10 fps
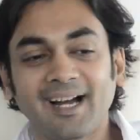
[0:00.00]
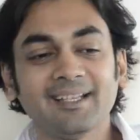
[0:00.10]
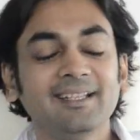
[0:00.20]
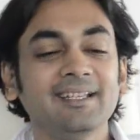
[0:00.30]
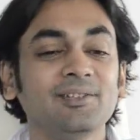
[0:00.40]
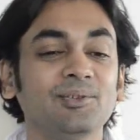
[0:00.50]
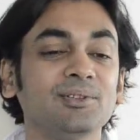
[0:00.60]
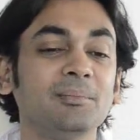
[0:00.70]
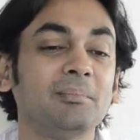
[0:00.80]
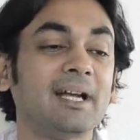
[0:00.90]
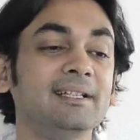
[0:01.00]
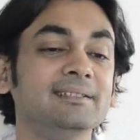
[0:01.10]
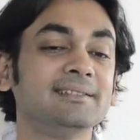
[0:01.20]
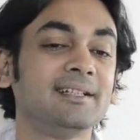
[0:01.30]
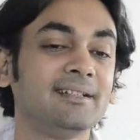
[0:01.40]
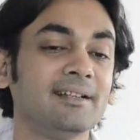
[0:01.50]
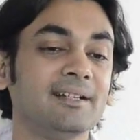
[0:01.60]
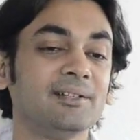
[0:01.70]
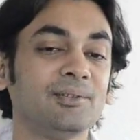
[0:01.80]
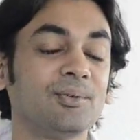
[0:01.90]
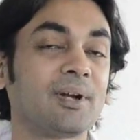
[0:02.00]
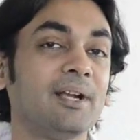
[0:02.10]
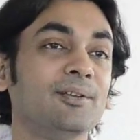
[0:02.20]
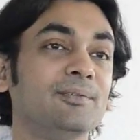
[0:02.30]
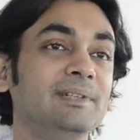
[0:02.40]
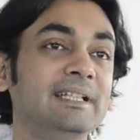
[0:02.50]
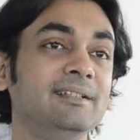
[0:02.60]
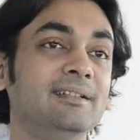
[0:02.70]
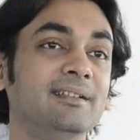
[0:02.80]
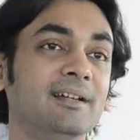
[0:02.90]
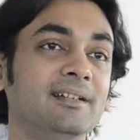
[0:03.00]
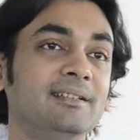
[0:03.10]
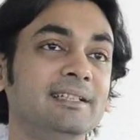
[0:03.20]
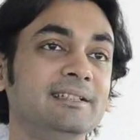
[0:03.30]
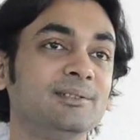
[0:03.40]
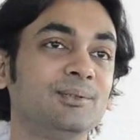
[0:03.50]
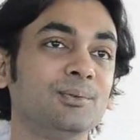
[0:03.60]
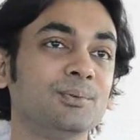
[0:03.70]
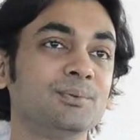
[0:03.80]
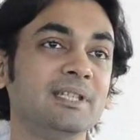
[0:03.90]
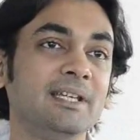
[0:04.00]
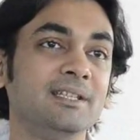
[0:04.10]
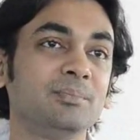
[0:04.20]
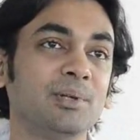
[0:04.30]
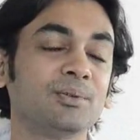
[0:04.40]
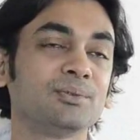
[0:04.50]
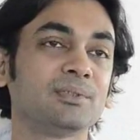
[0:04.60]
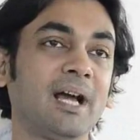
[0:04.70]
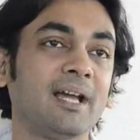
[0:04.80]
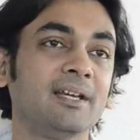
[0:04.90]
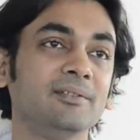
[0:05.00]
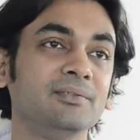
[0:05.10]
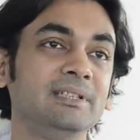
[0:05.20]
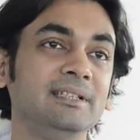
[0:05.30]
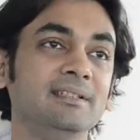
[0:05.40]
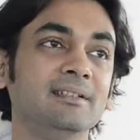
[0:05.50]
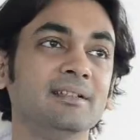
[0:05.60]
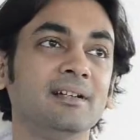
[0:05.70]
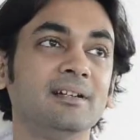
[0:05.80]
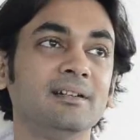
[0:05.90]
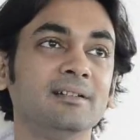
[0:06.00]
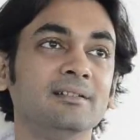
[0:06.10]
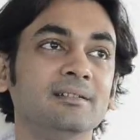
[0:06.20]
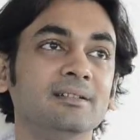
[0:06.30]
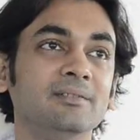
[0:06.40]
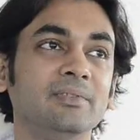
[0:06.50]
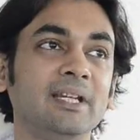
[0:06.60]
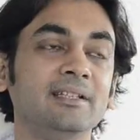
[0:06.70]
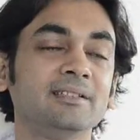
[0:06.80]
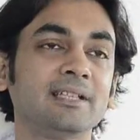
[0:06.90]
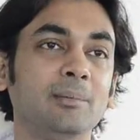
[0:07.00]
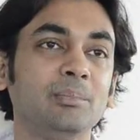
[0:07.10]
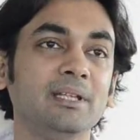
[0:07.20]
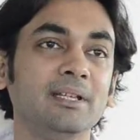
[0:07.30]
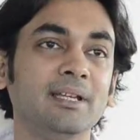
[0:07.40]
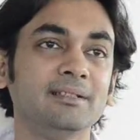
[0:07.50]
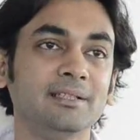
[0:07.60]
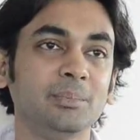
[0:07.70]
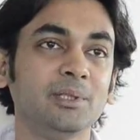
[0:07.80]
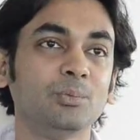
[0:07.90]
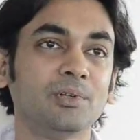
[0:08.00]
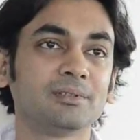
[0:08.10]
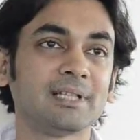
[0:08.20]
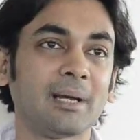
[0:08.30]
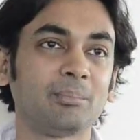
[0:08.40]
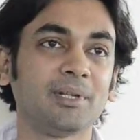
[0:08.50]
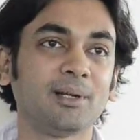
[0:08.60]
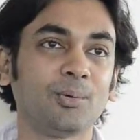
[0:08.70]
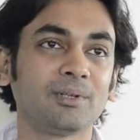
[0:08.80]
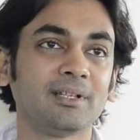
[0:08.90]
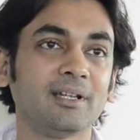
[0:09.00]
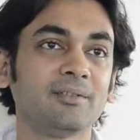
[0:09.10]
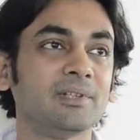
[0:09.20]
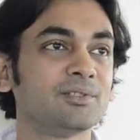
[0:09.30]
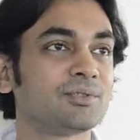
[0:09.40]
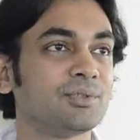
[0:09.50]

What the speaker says: think the mindset kind of needs to change, because I have seen very shabby ACP works happening out there, which